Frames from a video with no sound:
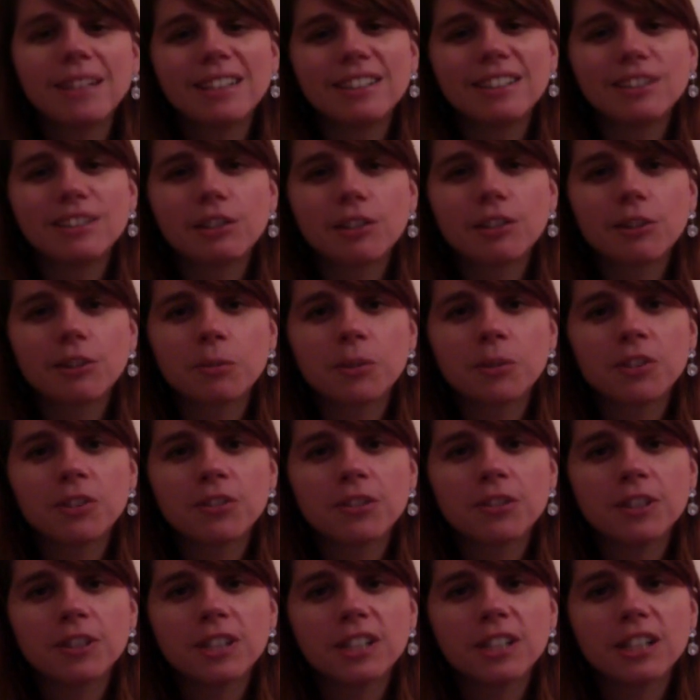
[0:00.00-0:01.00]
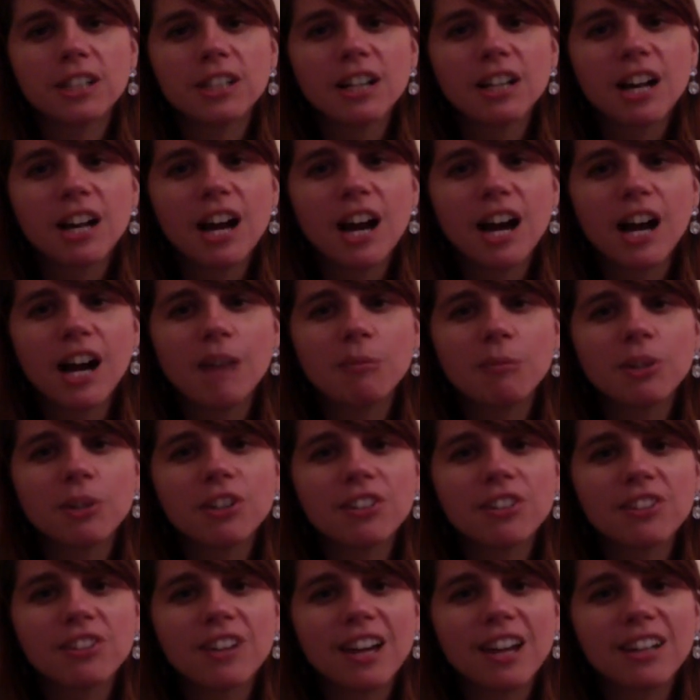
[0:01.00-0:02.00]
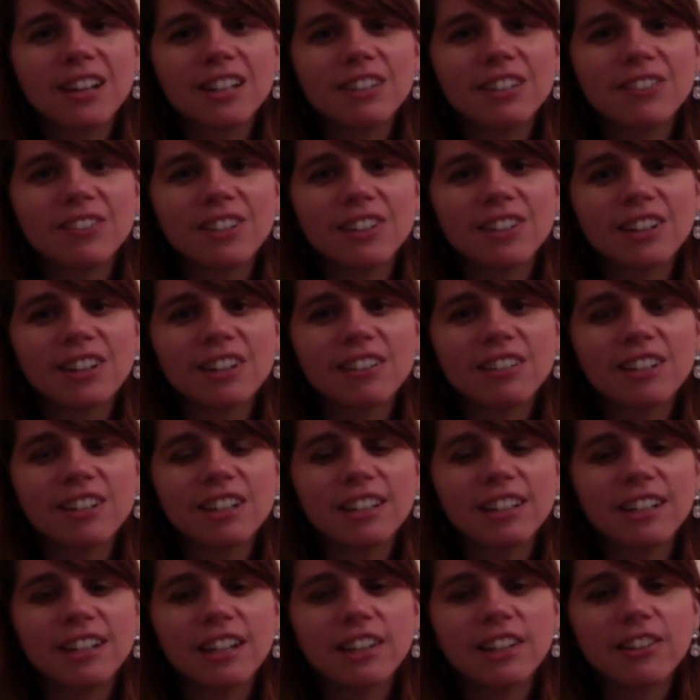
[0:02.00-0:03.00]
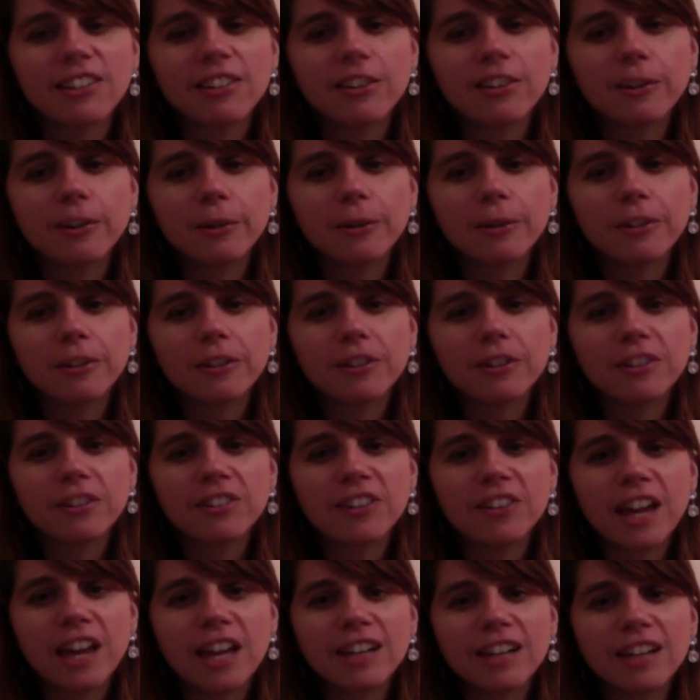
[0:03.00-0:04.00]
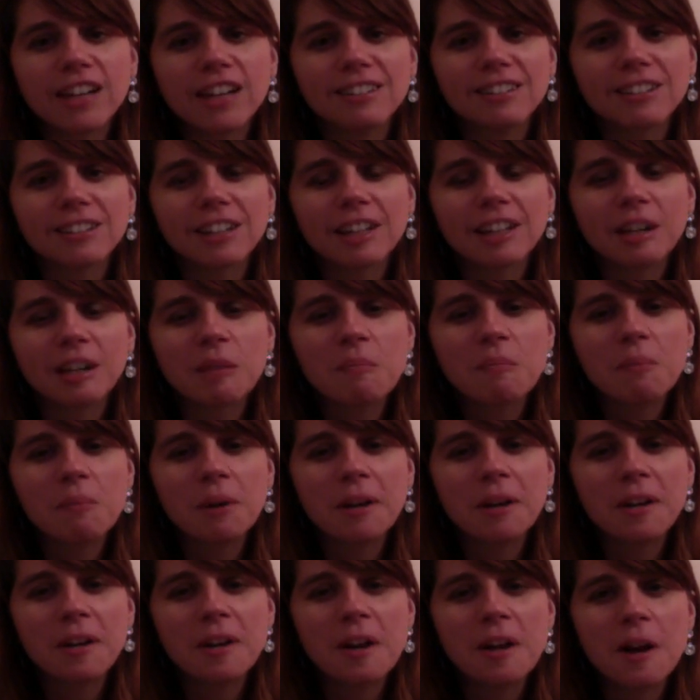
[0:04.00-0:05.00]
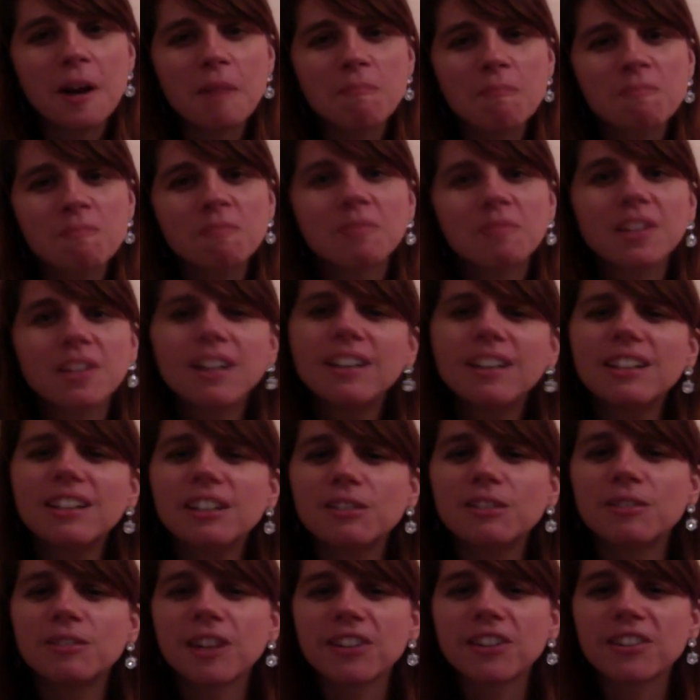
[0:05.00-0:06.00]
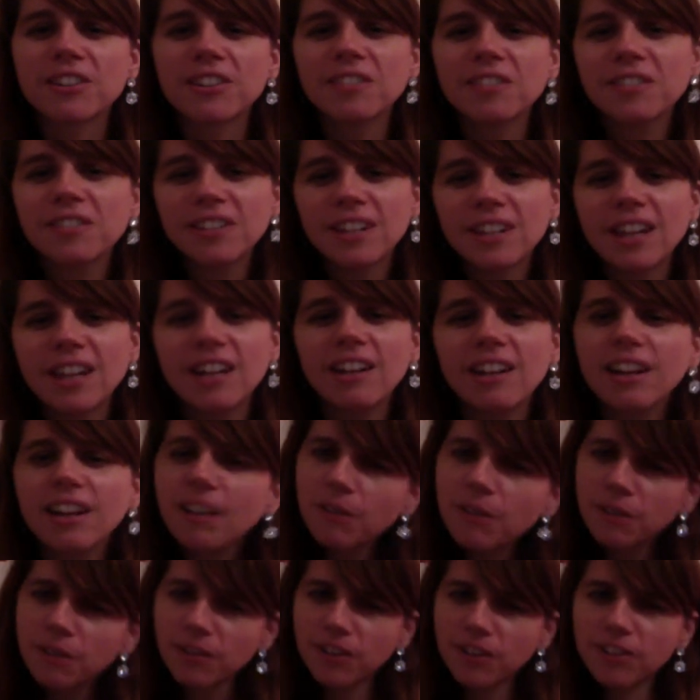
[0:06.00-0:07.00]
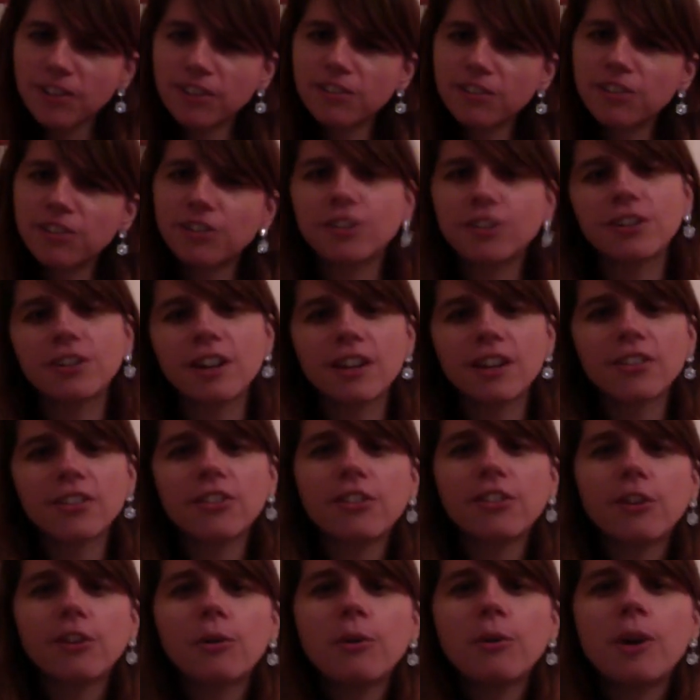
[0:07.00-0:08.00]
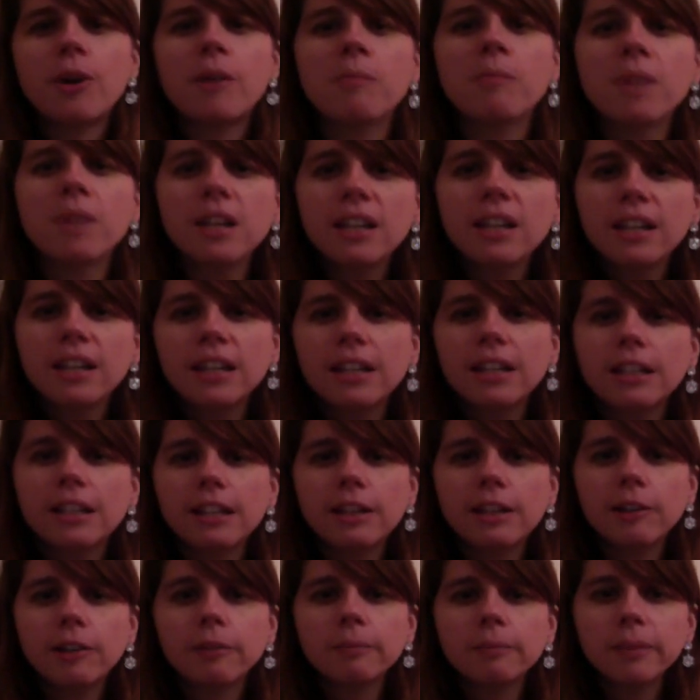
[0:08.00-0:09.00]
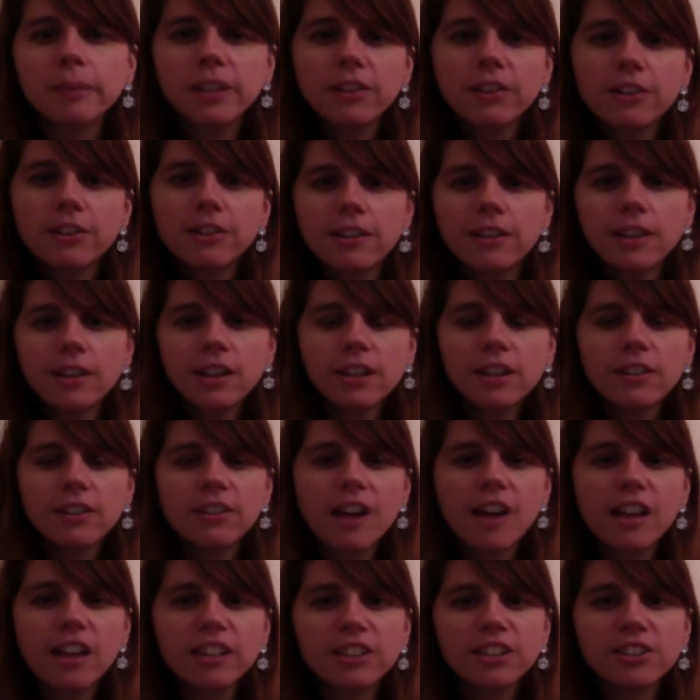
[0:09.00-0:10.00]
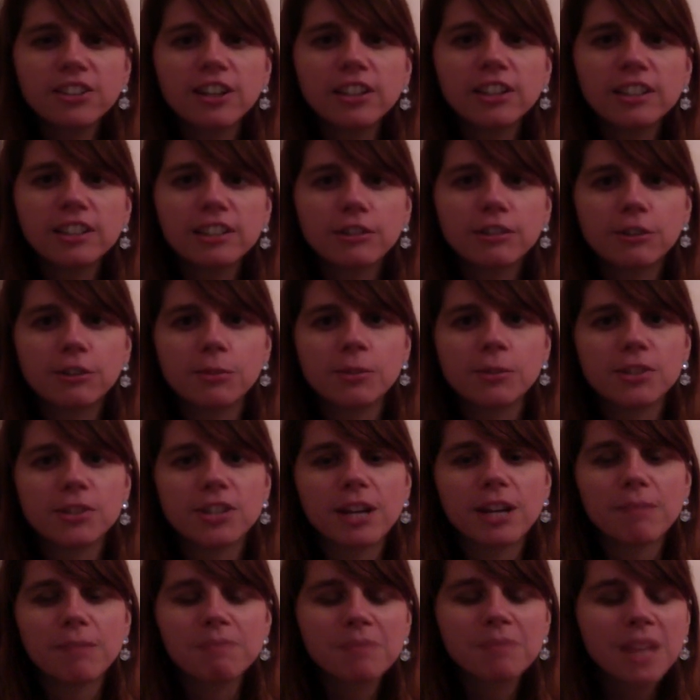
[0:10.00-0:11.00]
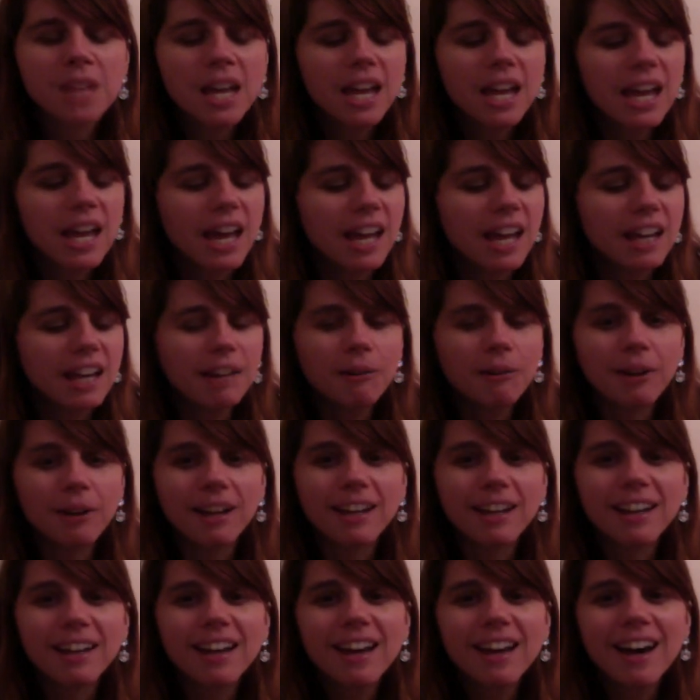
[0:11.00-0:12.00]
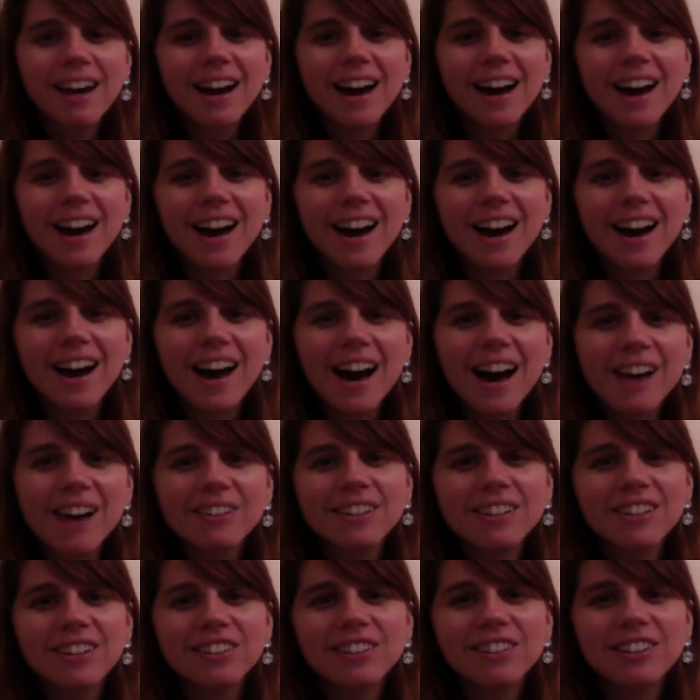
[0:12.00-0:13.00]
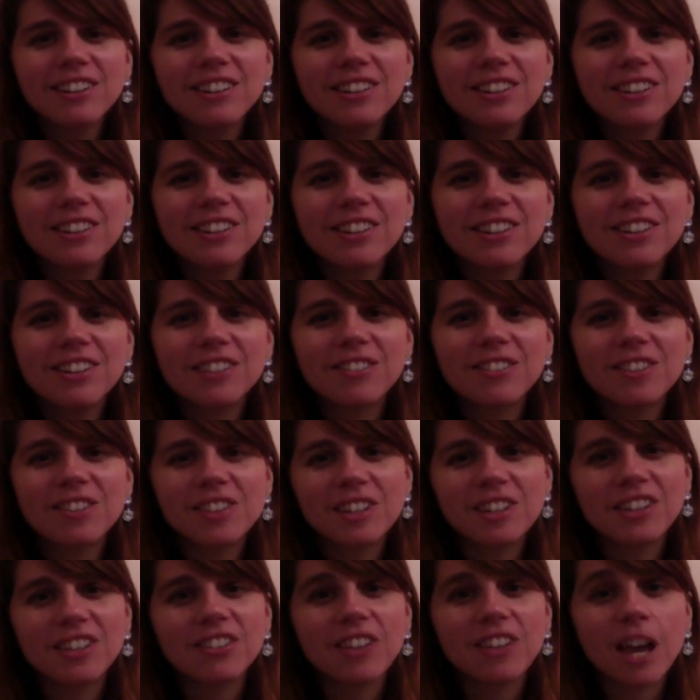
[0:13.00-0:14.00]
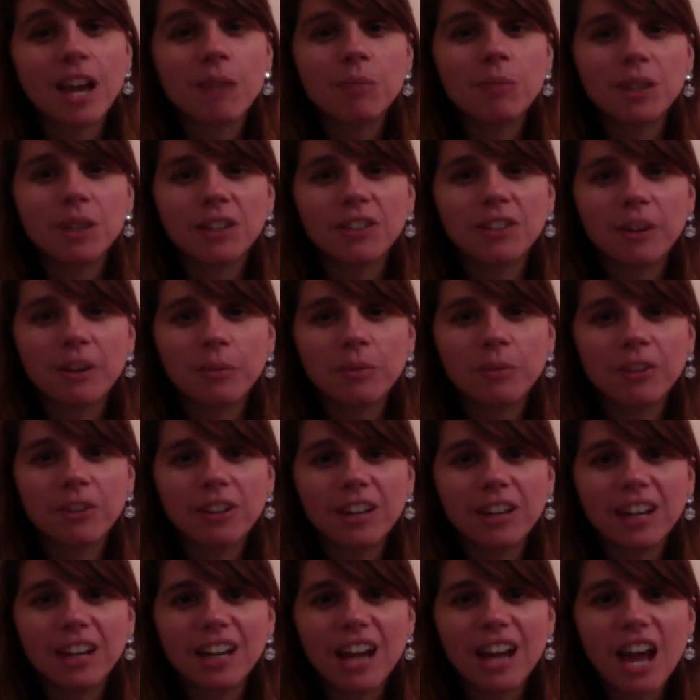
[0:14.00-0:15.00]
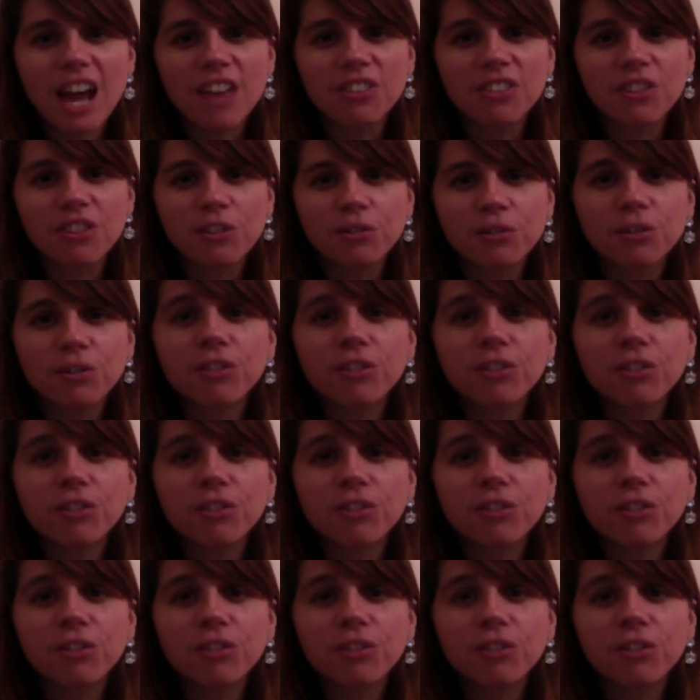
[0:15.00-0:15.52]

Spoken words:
Christmas tree here, which is not even decorated yet, so it's a little sad looking, but a little festive. And I got my festive shirt on, so you know, it's holly jolly Christmas time. Anyway. I'm going to show you the different things I picked up today at the thrift